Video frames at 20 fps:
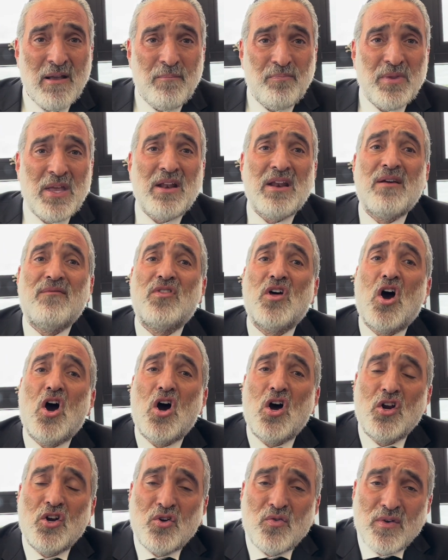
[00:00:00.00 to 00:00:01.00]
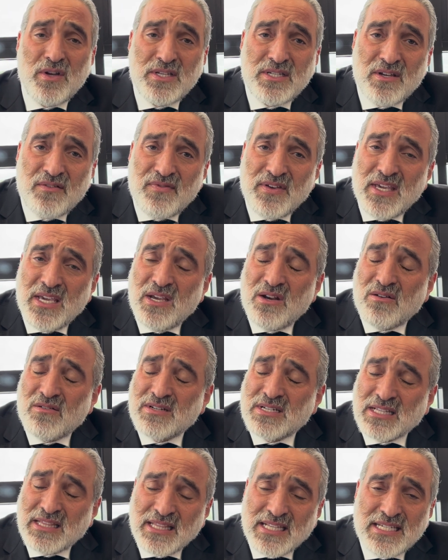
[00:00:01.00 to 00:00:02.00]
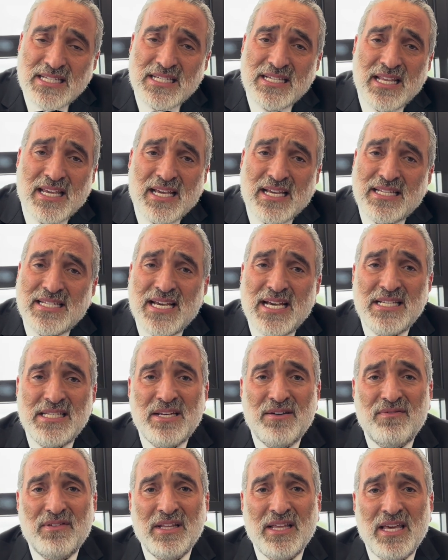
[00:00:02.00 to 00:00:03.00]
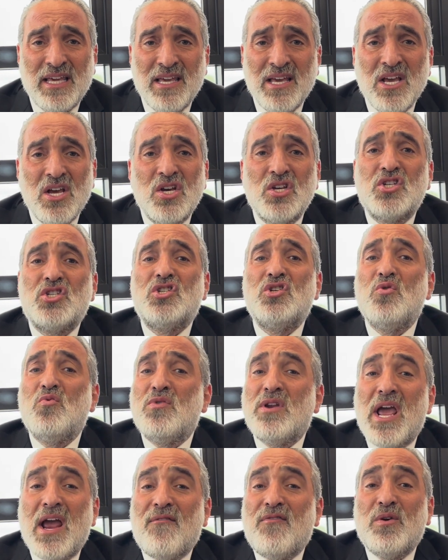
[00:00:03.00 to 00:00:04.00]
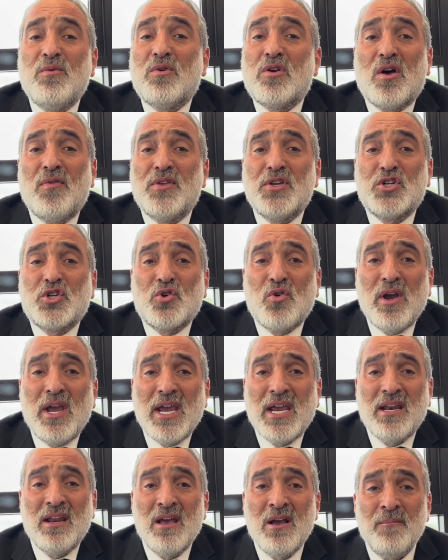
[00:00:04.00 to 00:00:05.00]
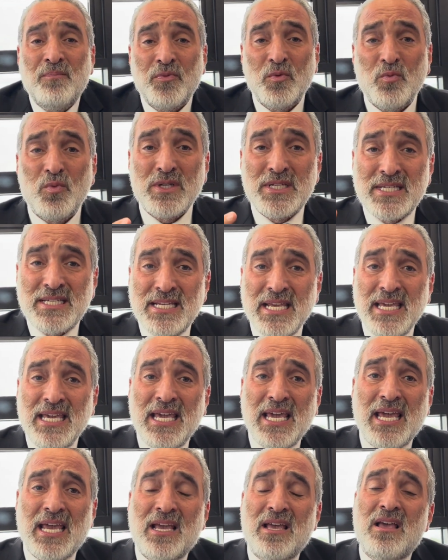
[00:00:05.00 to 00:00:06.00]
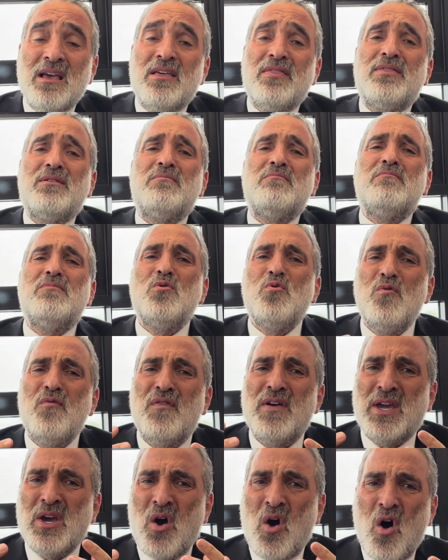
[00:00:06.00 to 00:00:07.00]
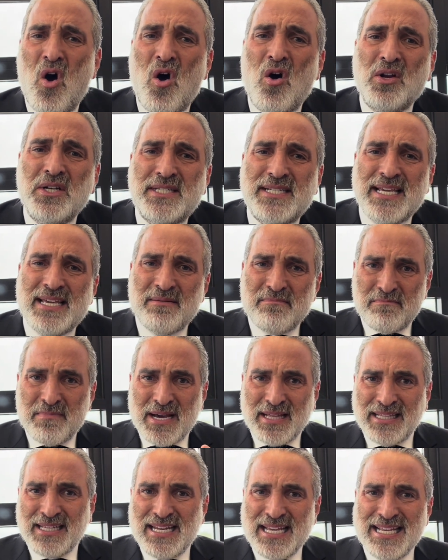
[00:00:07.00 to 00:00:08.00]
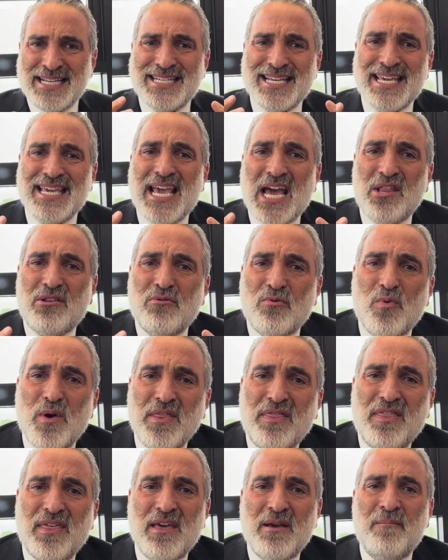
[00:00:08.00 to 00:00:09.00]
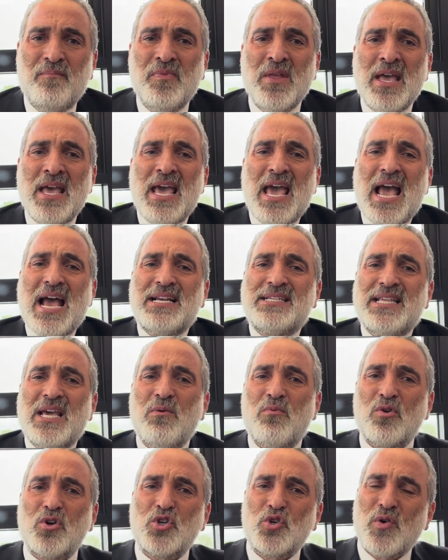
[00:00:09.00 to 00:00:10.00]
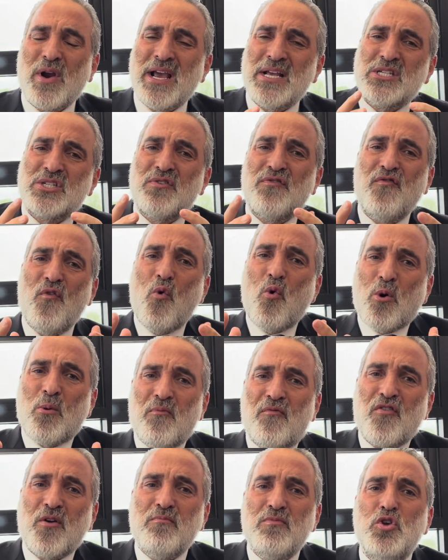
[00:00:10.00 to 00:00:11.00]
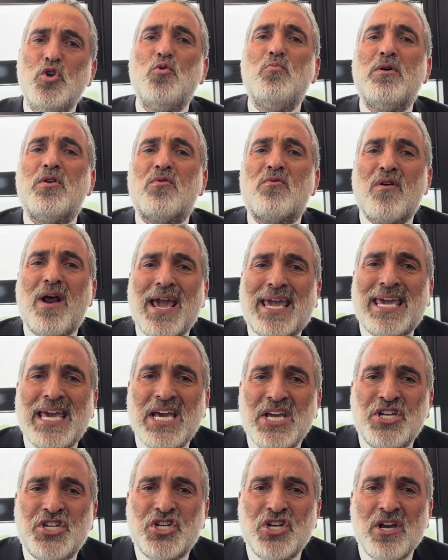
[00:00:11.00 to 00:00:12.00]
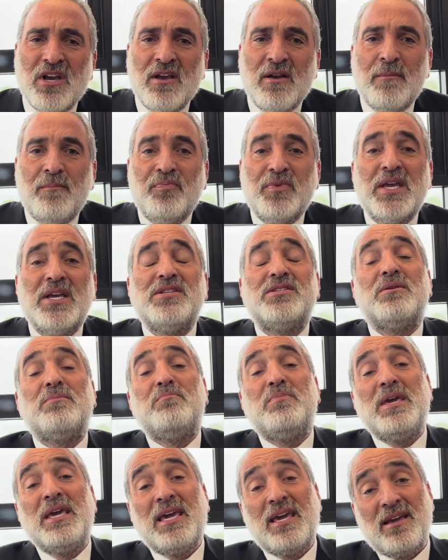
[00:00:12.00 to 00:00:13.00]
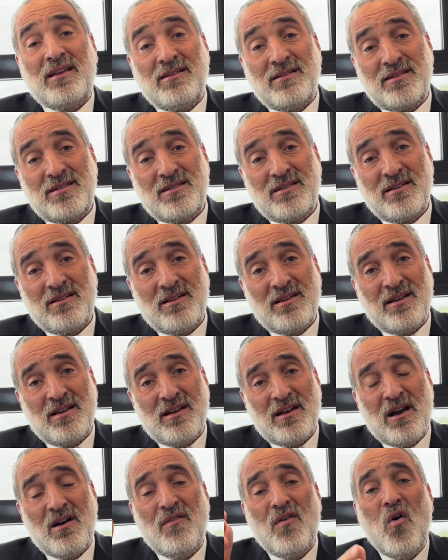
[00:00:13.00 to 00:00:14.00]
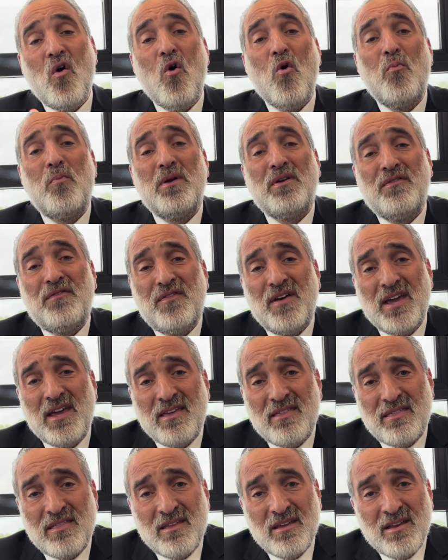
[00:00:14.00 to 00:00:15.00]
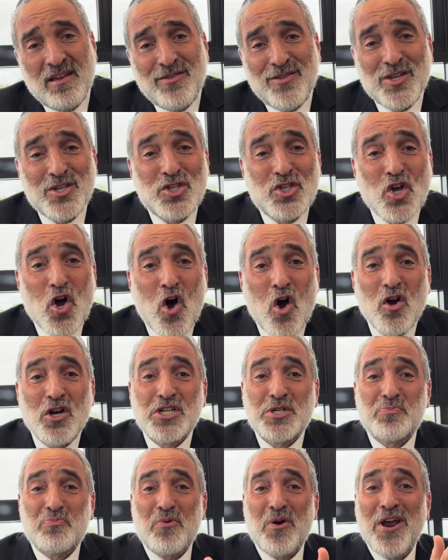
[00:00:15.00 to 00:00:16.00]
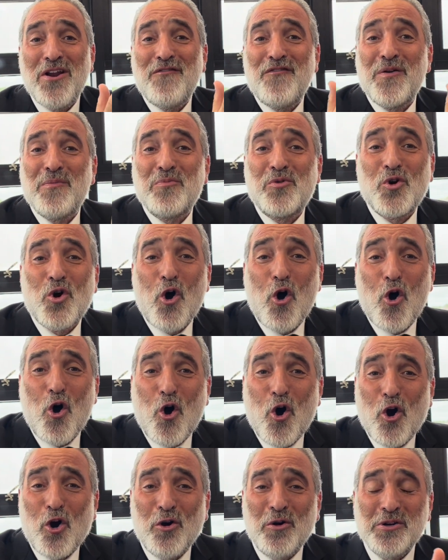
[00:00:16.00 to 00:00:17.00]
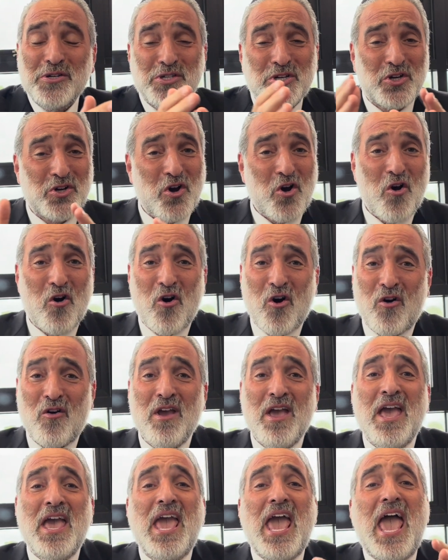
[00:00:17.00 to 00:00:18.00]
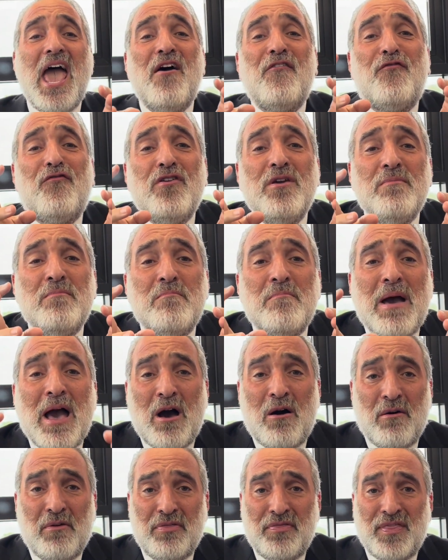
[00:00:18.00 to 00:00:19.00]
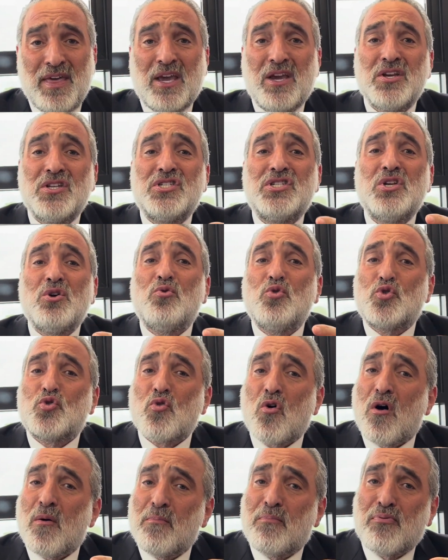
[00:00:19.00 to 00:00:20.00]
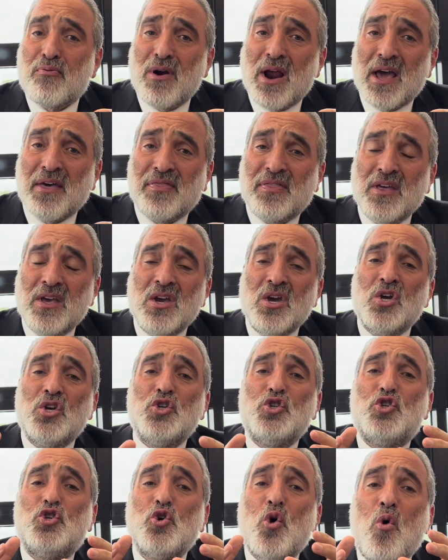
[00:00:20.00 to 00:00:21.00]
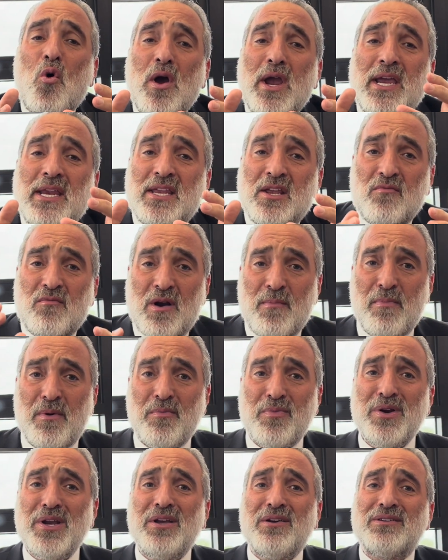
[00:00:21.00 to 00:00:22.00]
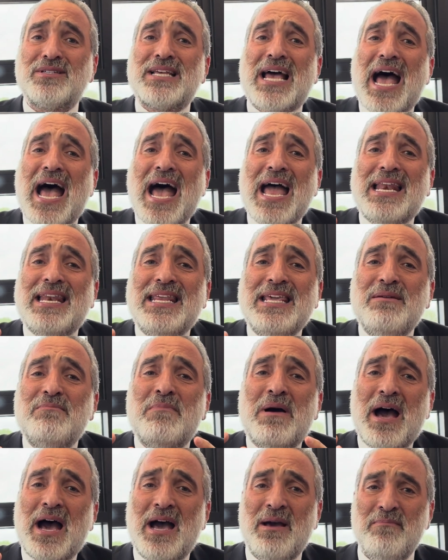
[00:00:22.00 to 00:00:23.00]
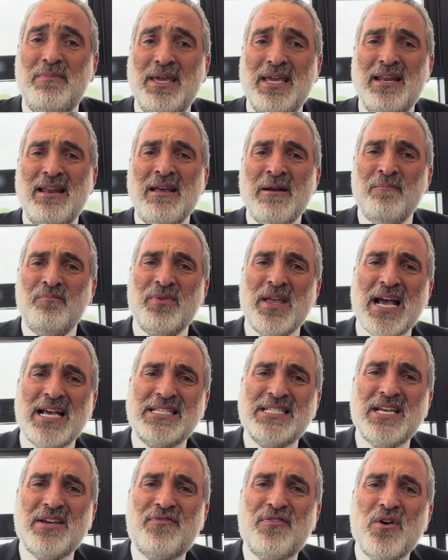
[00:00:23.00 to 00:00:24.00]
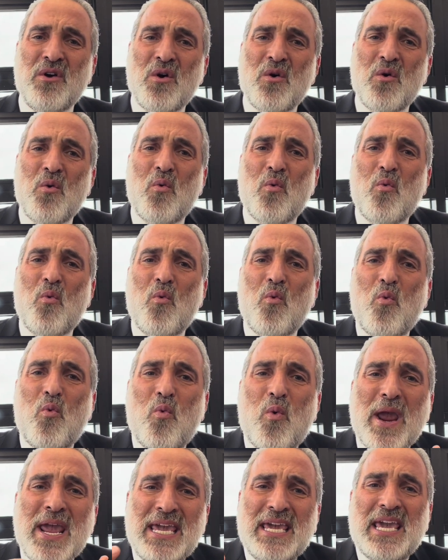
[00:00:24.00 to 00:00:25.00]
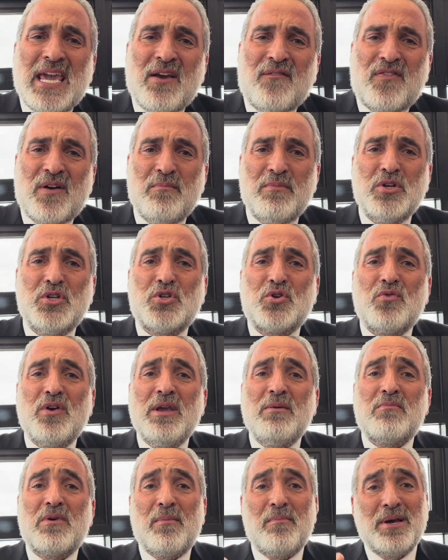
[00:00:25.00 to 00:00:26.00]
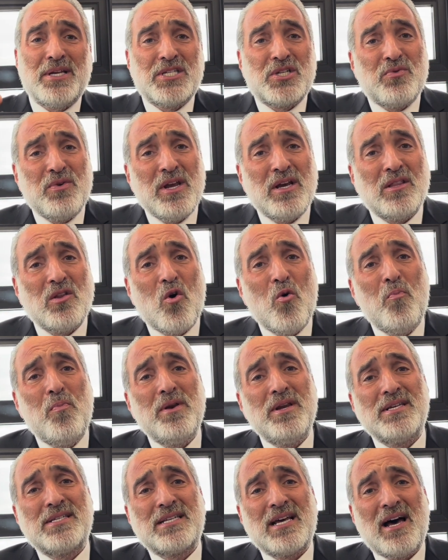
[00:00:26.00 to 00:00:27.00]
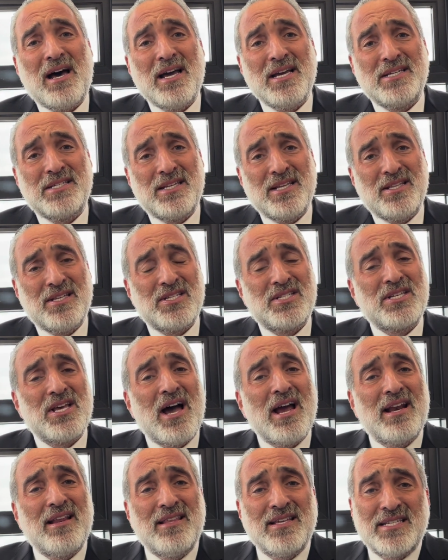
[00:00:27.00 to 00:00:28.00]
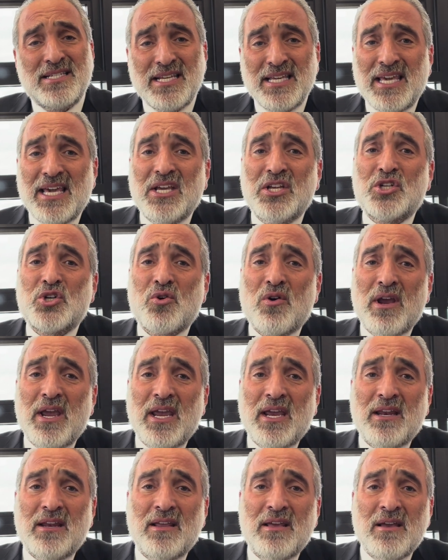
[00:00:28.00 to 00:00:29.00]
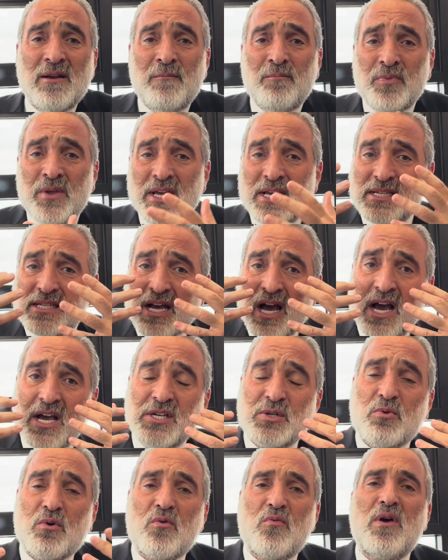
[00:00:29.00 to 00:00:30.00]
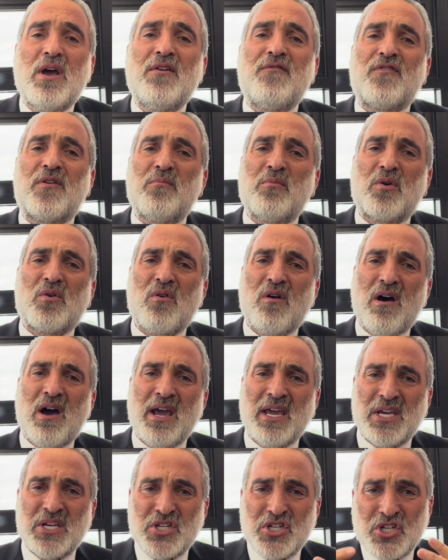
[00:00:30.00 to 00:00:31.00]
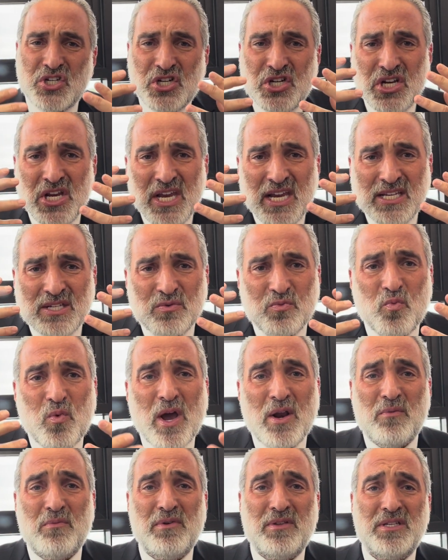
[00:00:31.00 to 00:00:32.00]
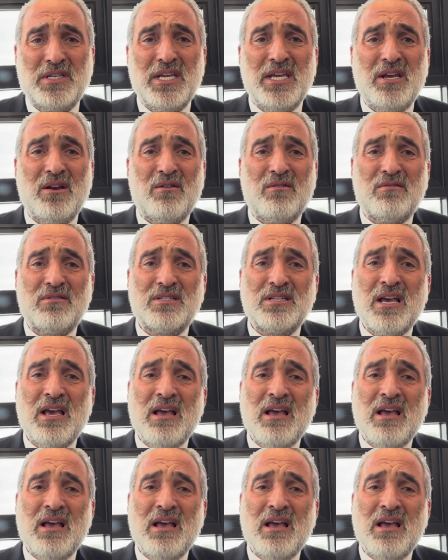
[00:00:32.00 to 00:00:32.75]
and of the hundreds of ears listening attentively. Soon everyone on the train was singing the moving, haunting melody together with him as they were transformed from human wreckage into beacons of hope and faith. The song spread from car to car. Every mouth that could still draw breath joined in Rabbi Azriel's Ani Maamin. As if waking from a dream, Rabbi Azriel opened his eyes to the side of the singing train. His eyes were red from crying, his cheeks wet with tears.